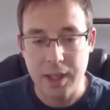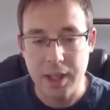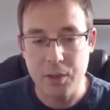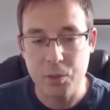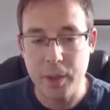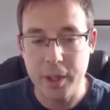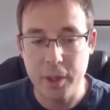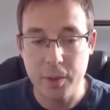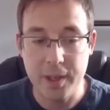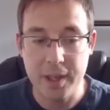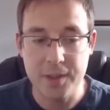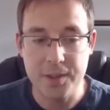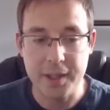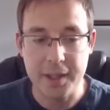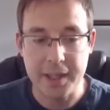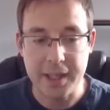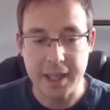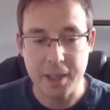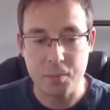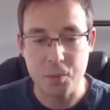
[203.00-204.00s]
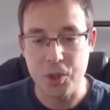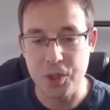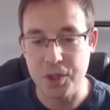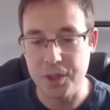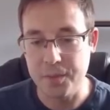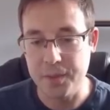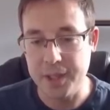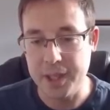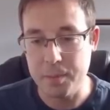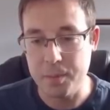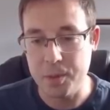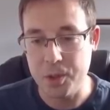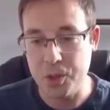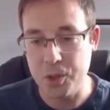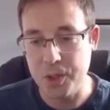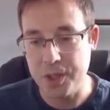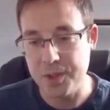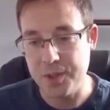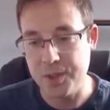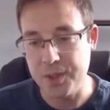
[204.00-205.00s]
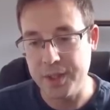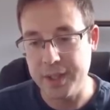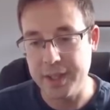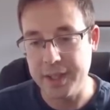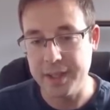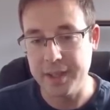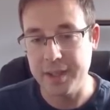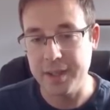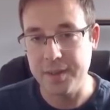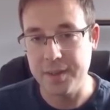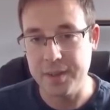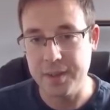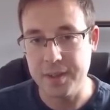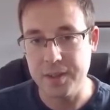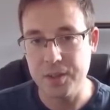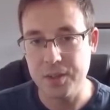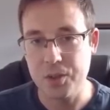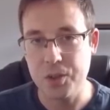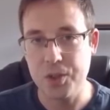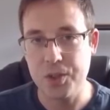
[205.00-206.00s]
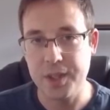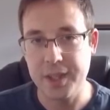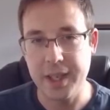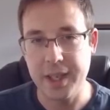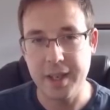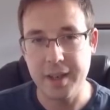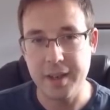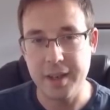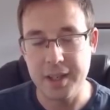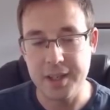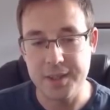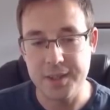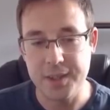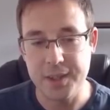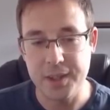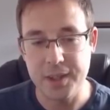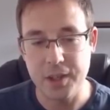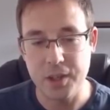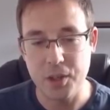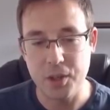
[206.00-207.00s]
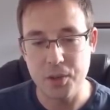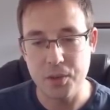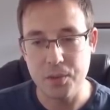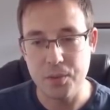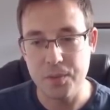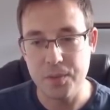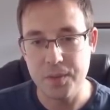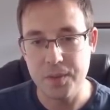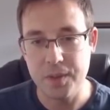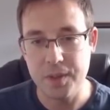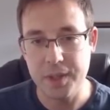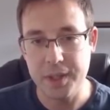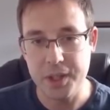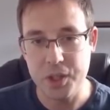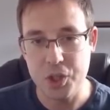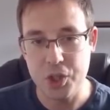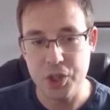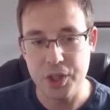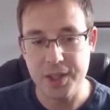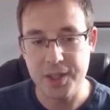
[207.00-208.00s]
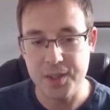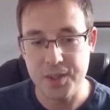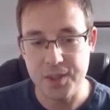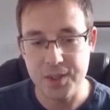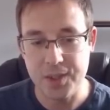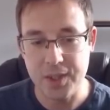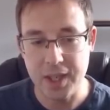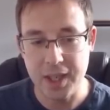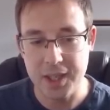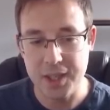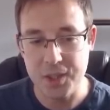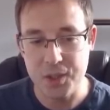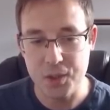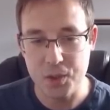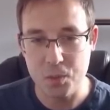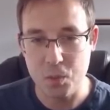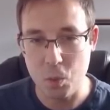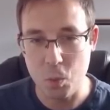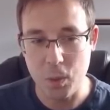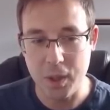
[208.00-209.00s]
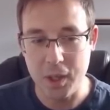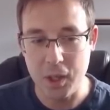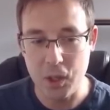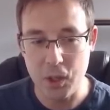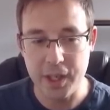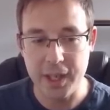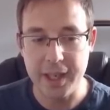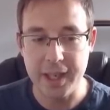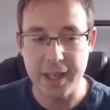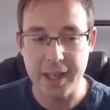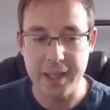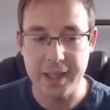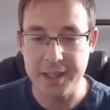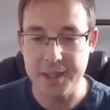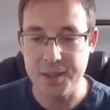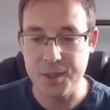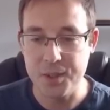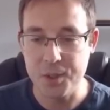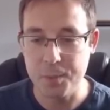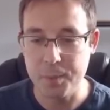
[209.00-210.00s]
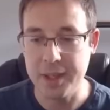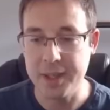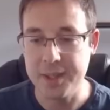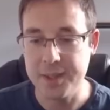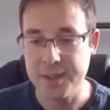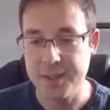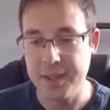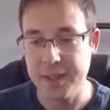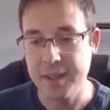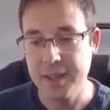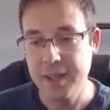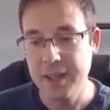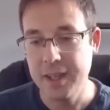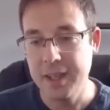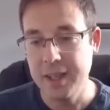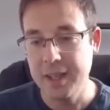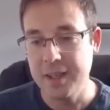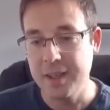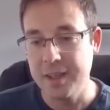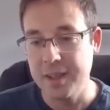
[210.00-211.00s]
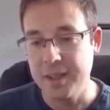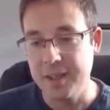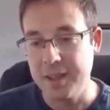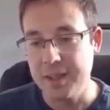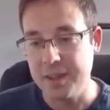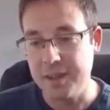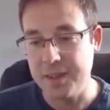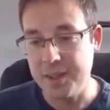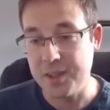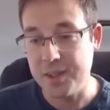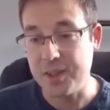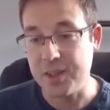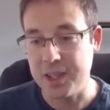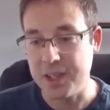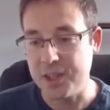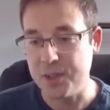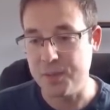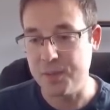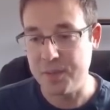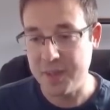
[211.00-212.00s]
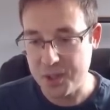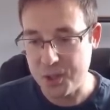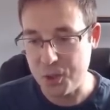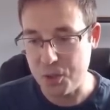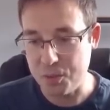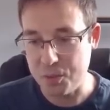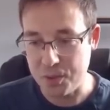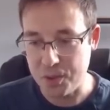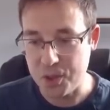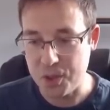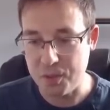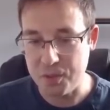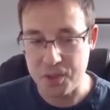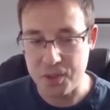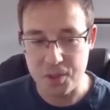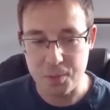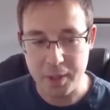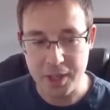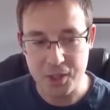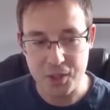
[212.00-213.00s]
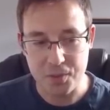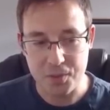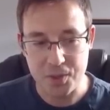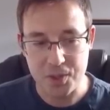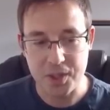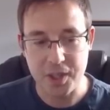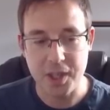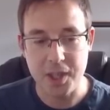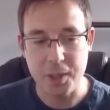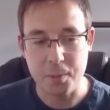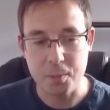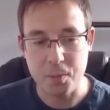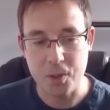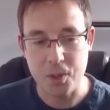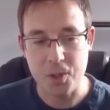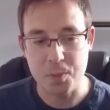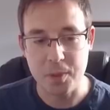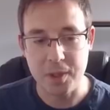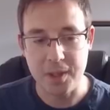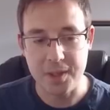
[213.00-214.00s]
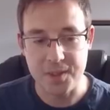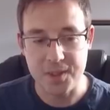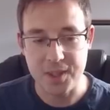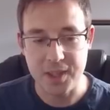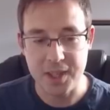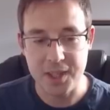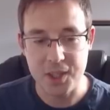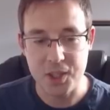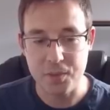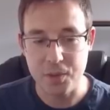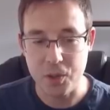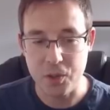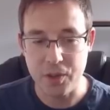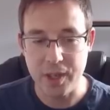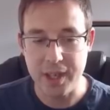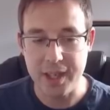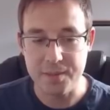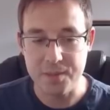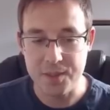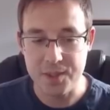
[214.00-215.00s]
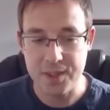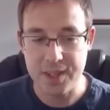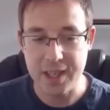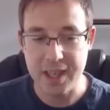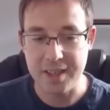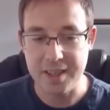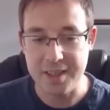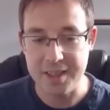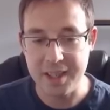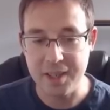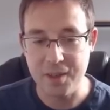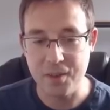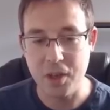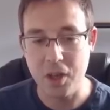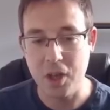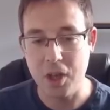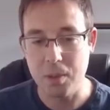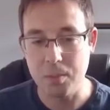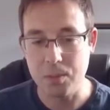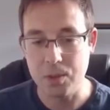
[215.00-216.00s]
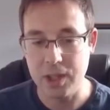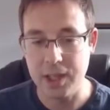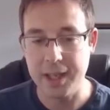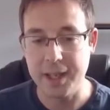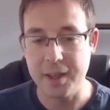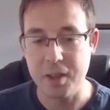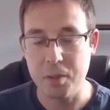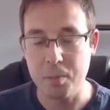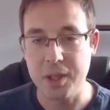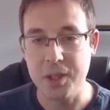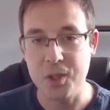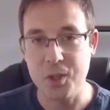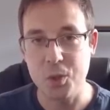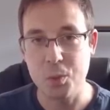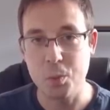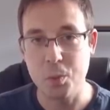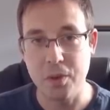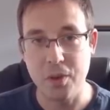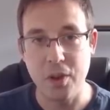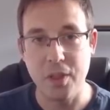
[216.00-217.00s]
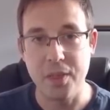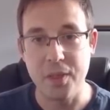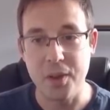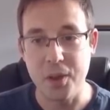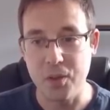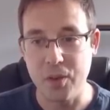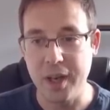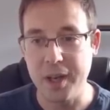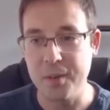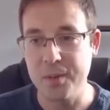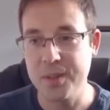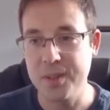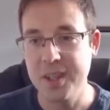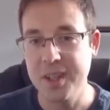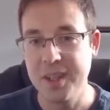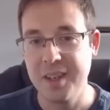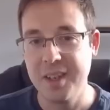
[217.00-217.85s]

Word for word: And if we go down to the caption of the image, you can see here that just to get an idea of the sheer size of what we're looking at in space, then this slice of vast universe covers a patch of sky approximately the size of a grain of sand held at arm's length by someone on the ground.